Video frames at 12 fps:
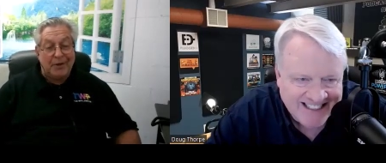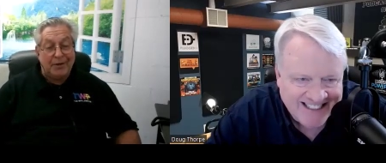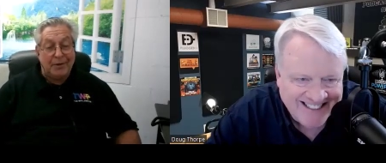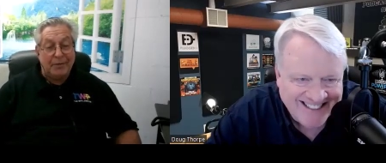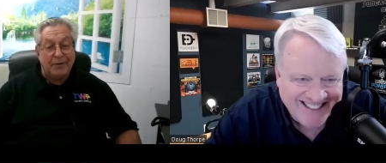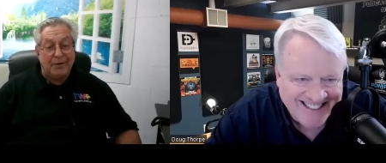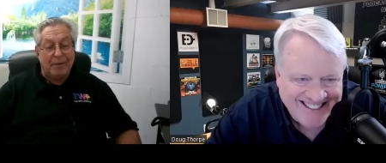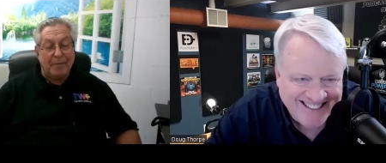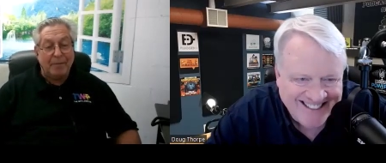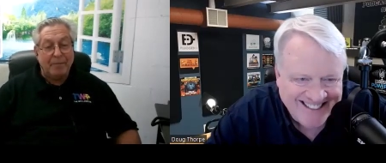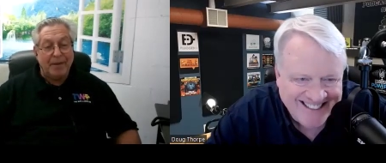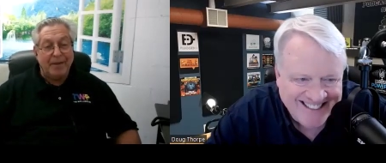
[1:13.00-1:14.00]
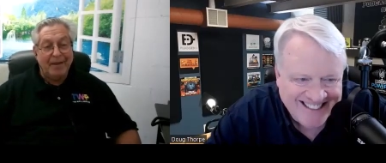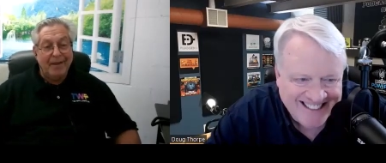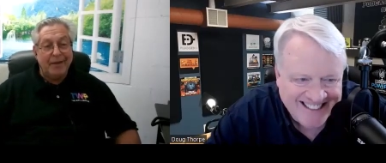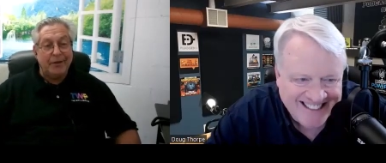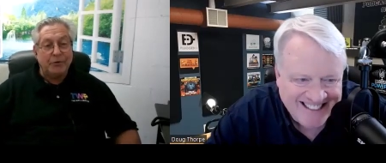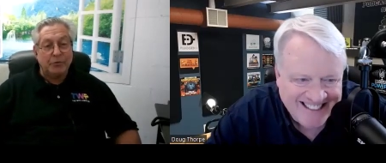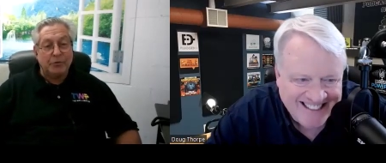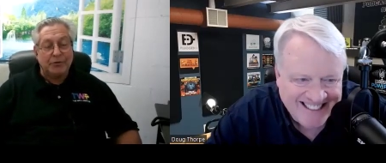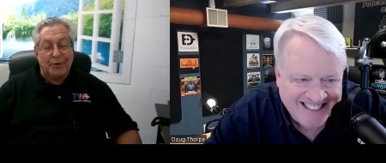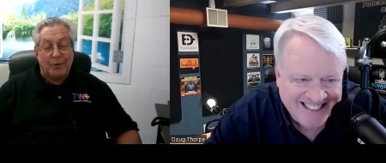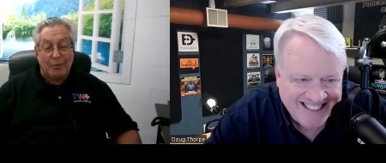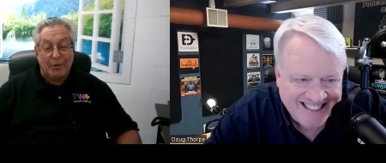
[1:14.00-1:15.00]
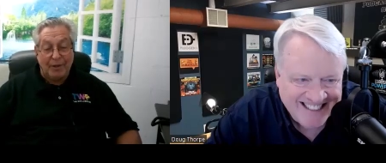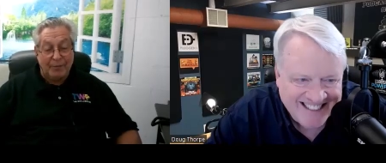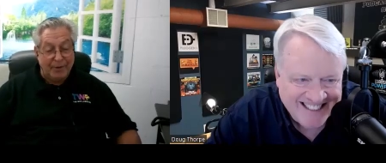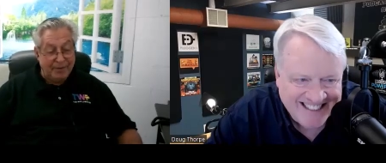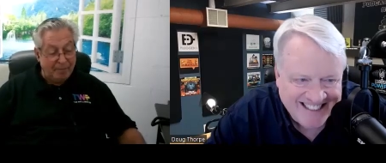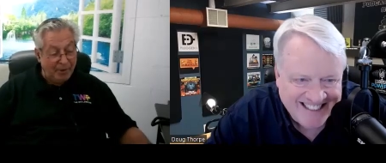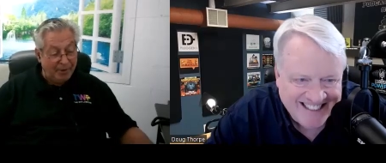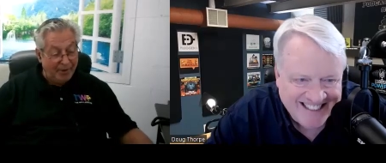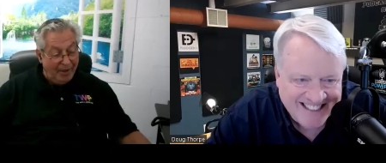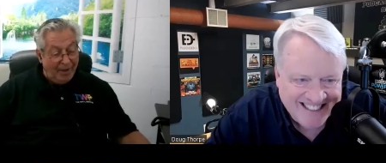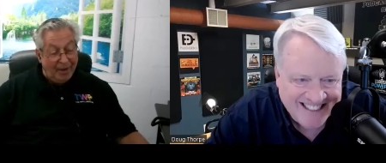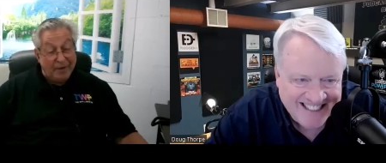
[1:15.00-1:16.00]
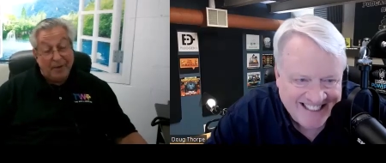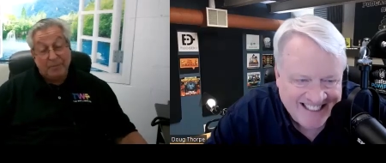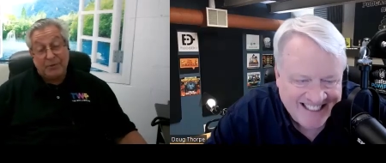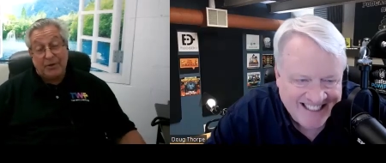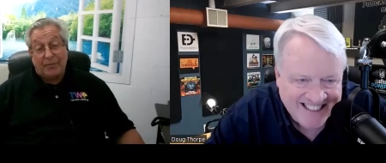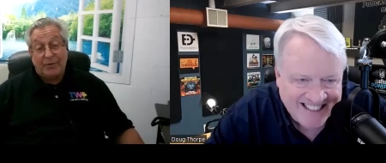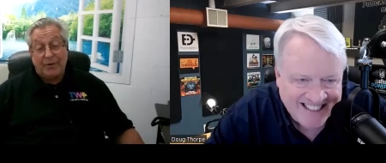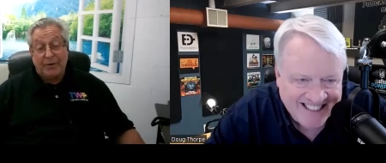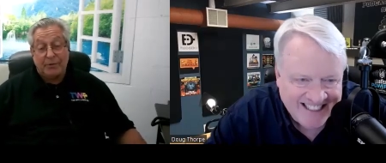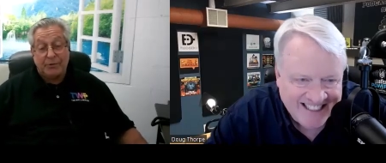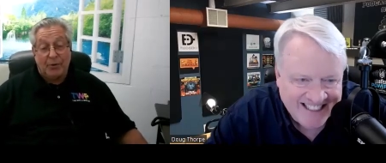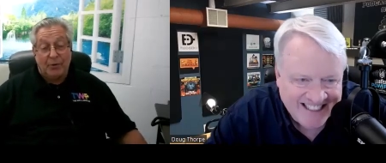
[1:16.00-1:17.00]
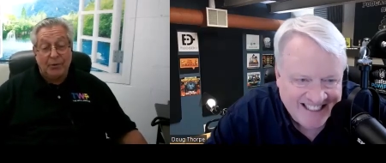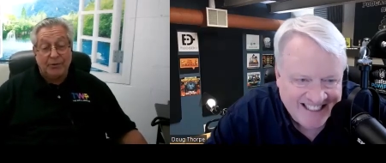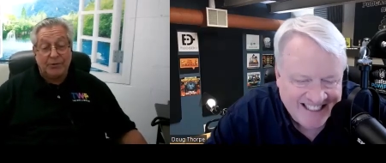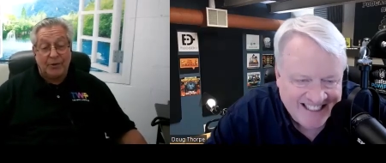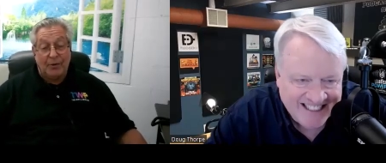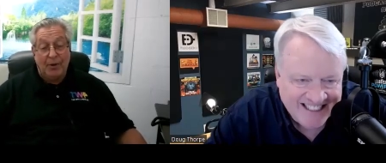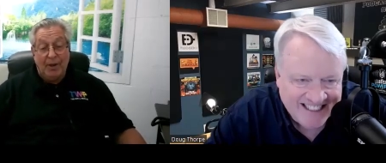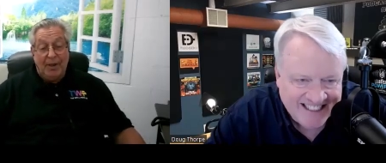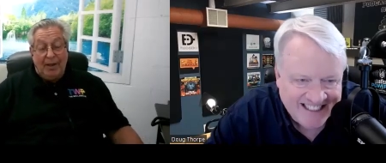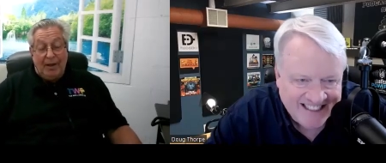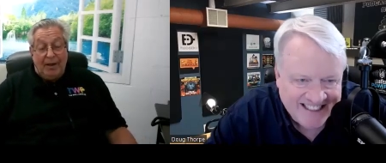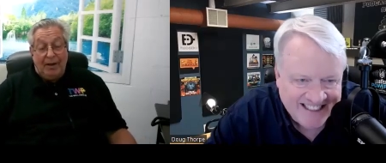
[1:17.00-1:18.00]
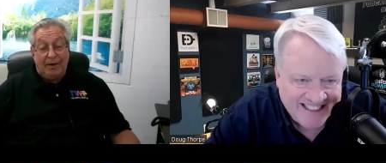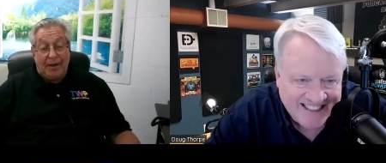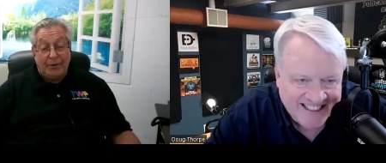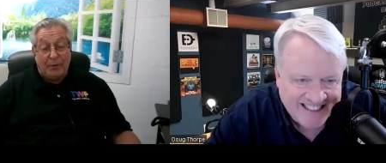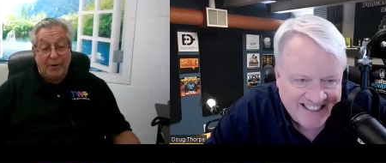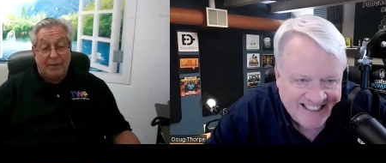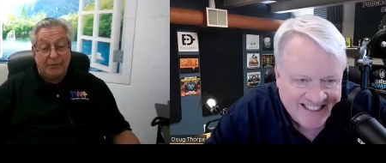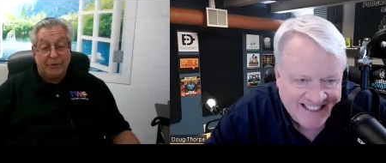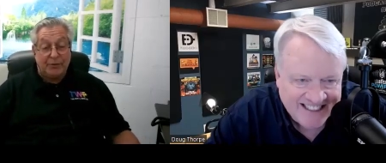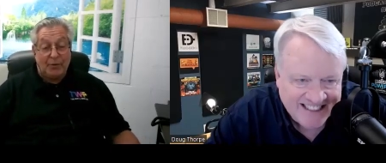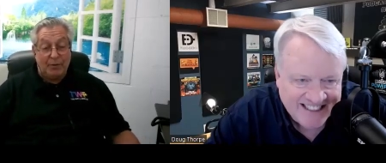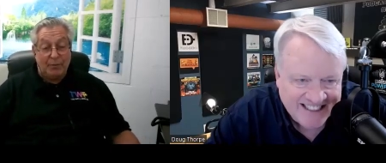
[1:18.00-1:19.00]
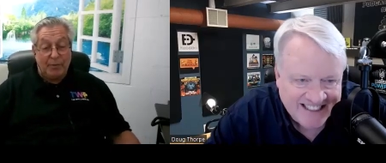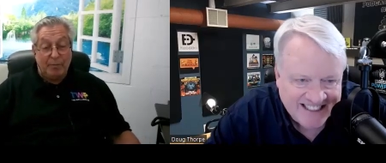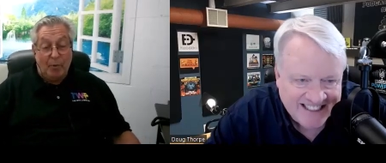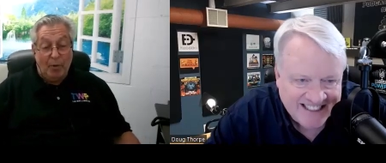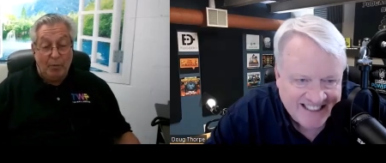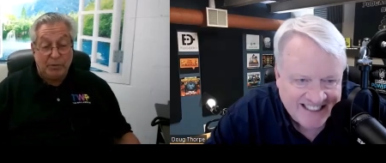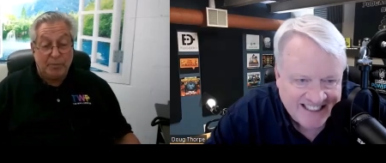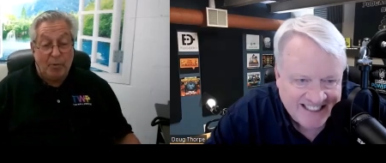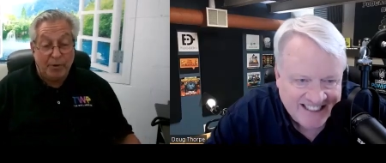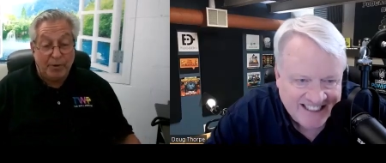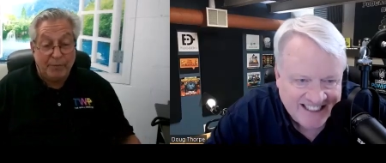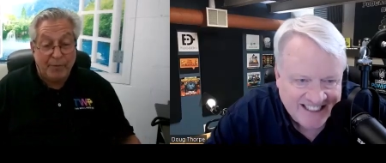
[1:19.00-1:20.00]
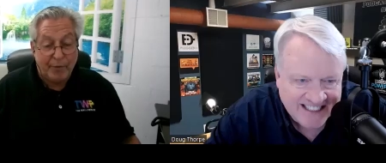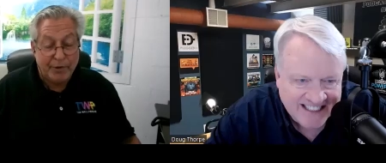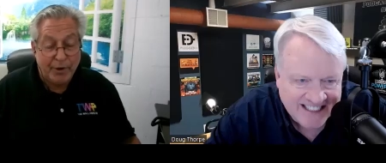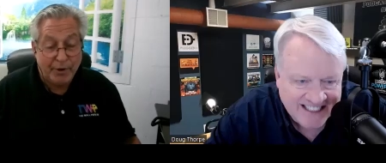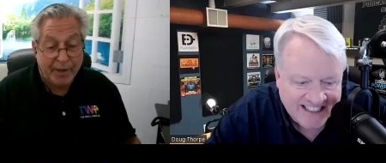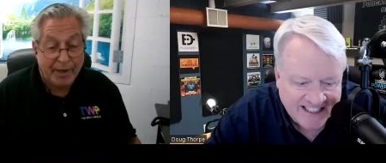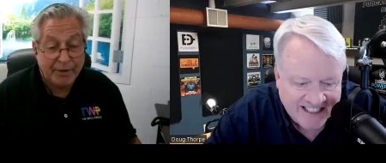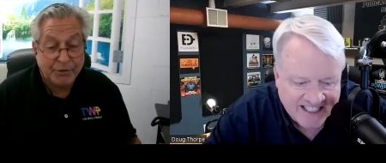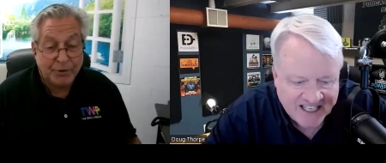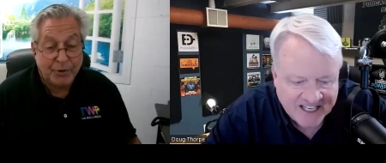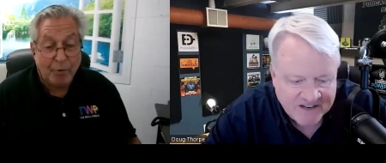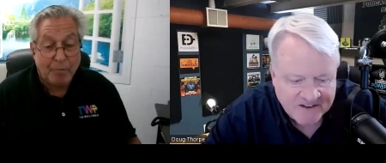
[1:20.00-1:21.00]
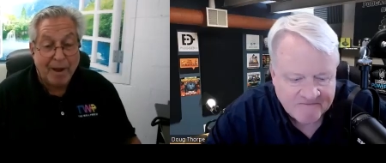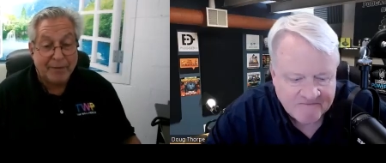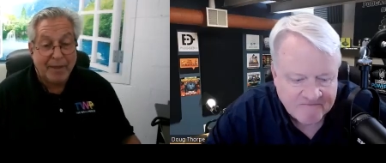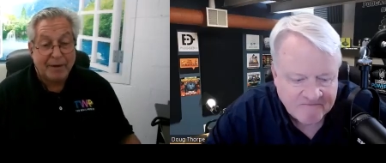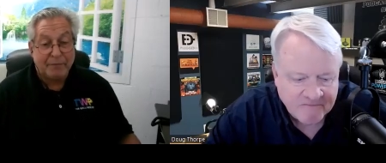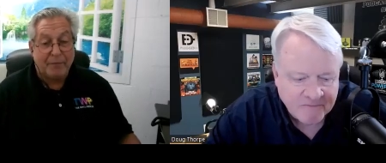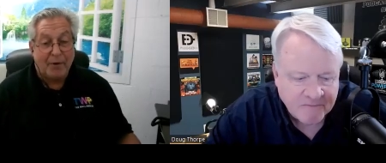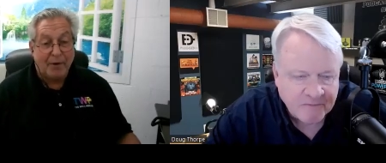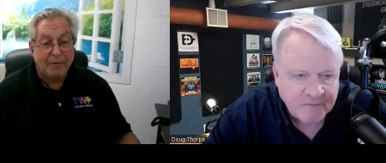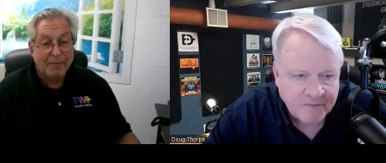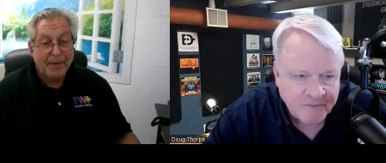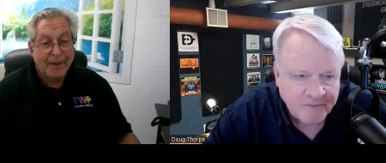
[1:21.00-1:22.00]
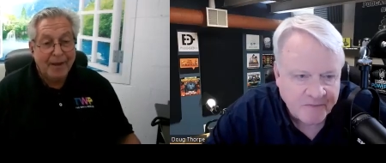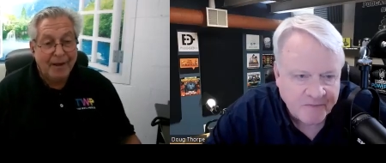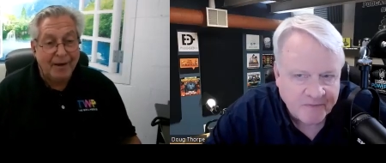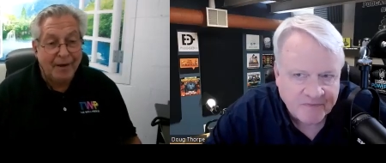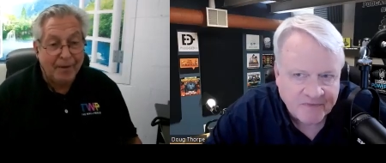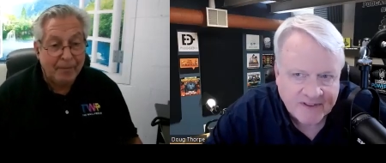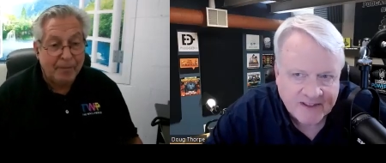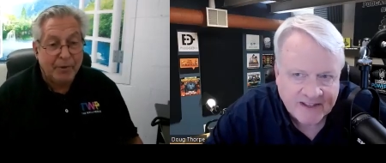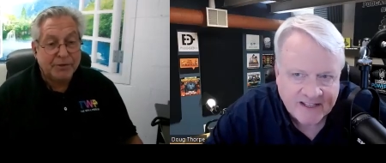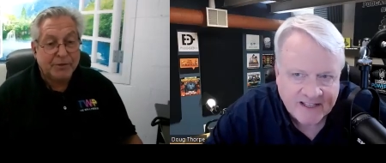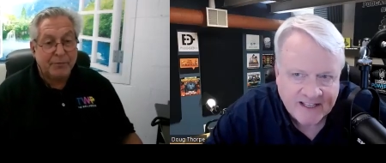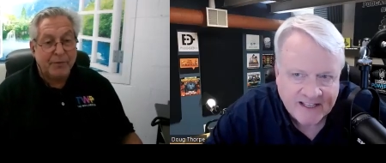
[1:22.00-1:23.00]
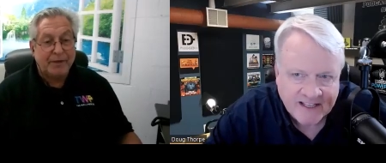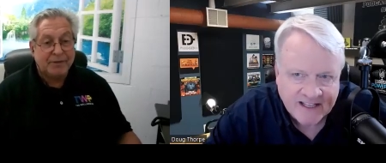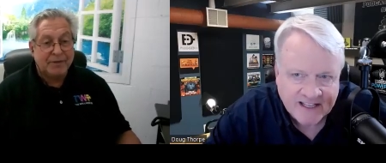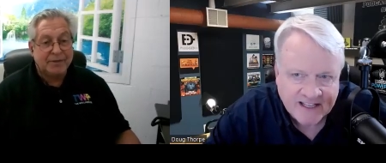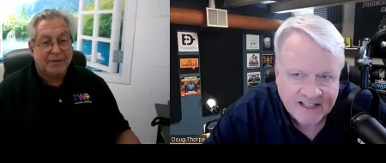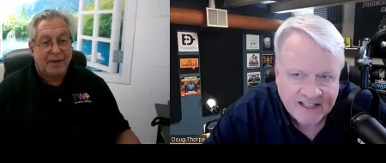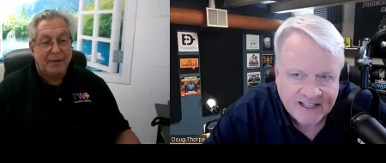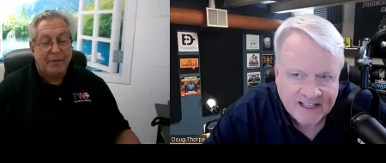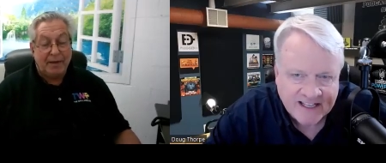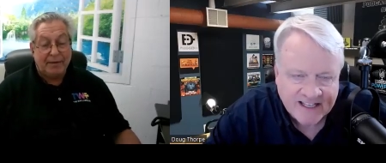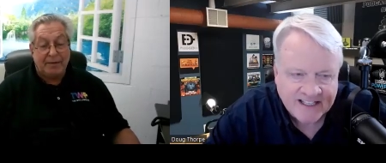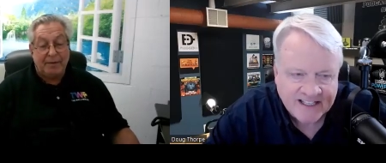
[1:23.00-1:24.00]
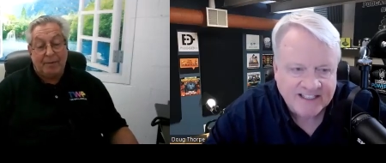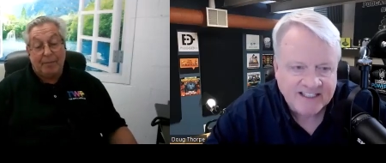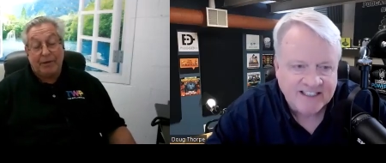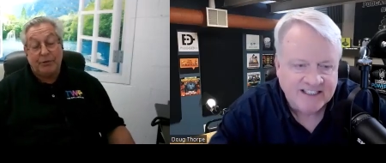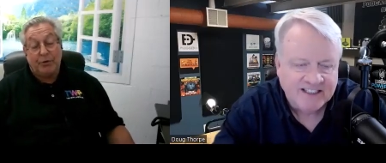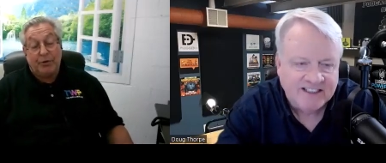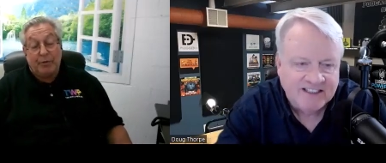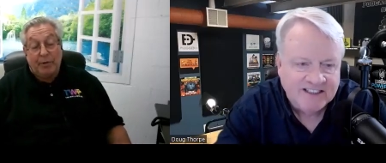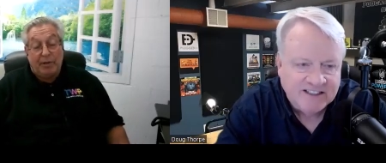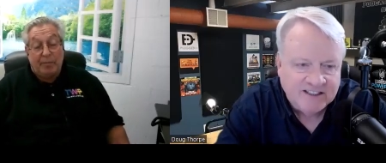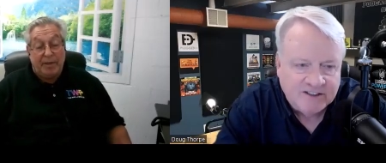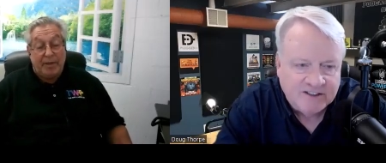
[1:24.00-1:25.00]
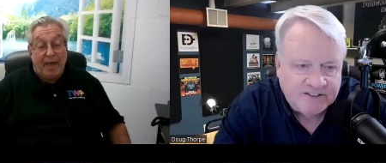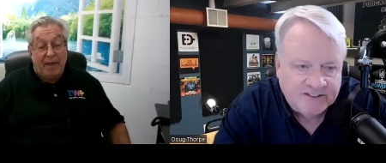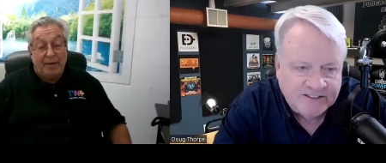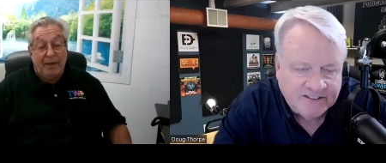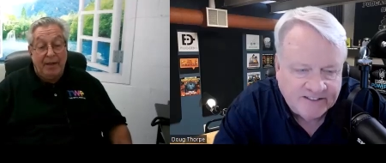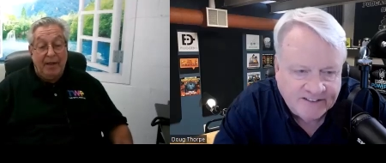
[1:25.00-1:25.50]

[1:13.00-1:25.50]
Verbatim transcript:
Speaker 1: anything that might be interesting or relevant. But I am seventy years old, so. Uh, I don't have to start with Paul was born at a very young age and go back that far. Um, but suffice to say that uh, my journey really began